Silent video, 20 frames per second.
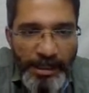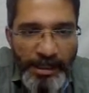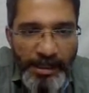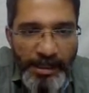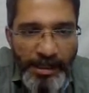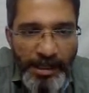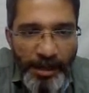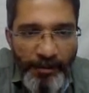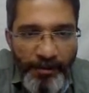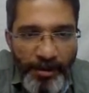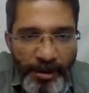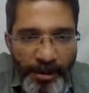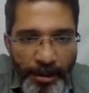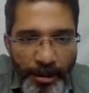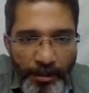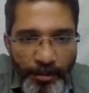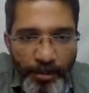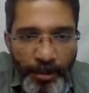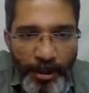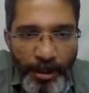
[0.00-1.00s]

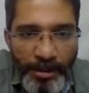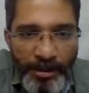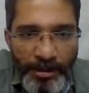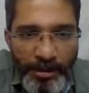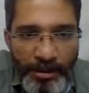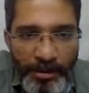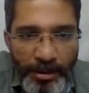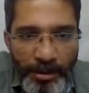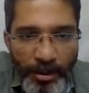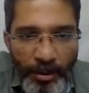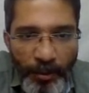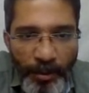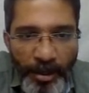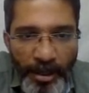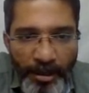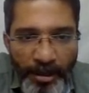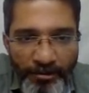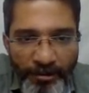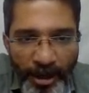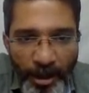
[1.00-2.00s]
7 plus
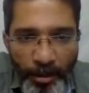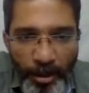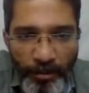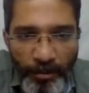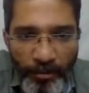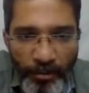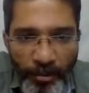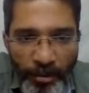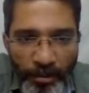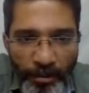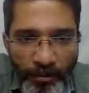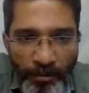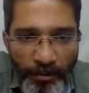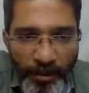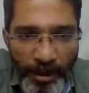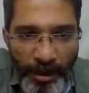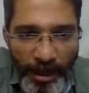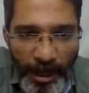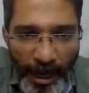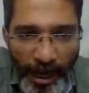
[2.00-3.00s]
25 by 4,
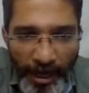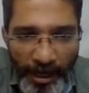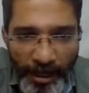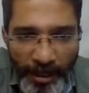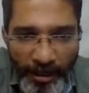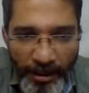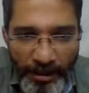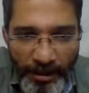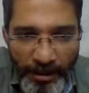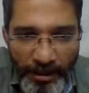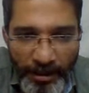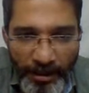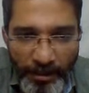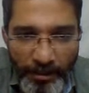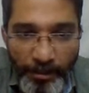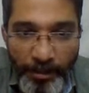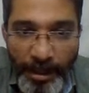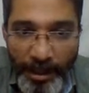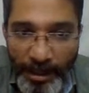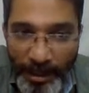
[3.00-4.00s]
we are adding,
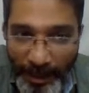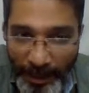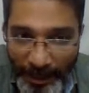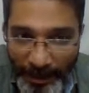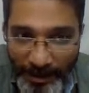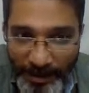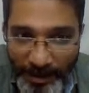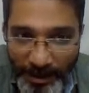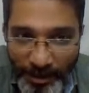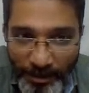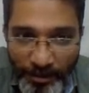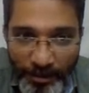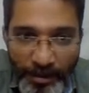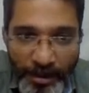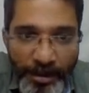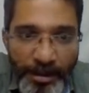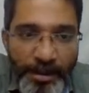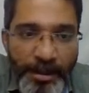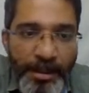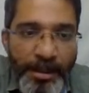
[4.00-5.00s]
making LCM,
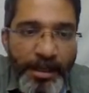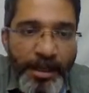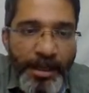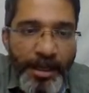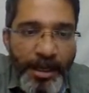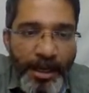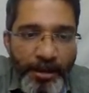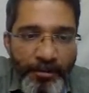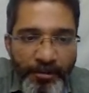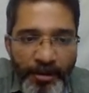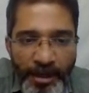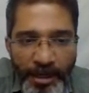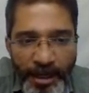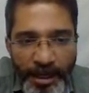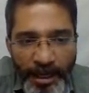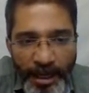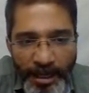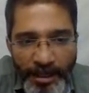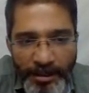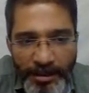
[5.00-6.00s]
and we'll
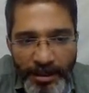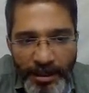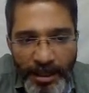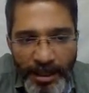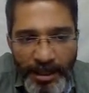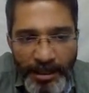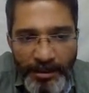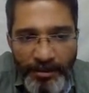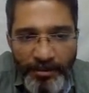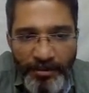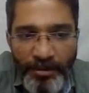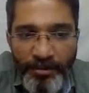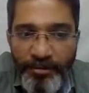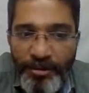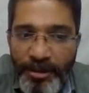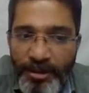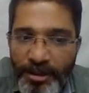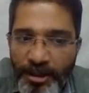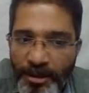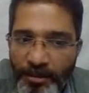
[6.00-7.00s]
get answer as
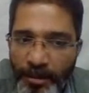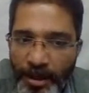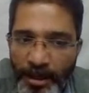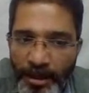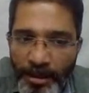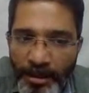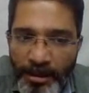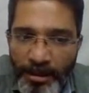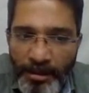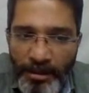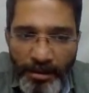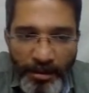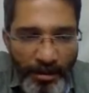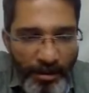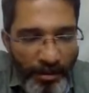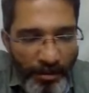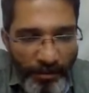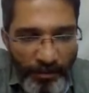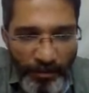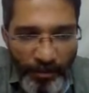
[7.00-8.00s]
53 by
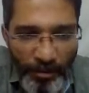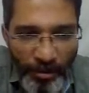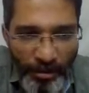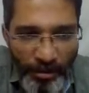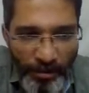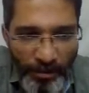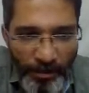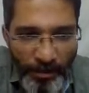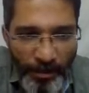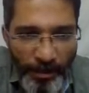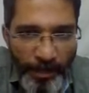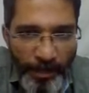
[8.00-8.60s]
4.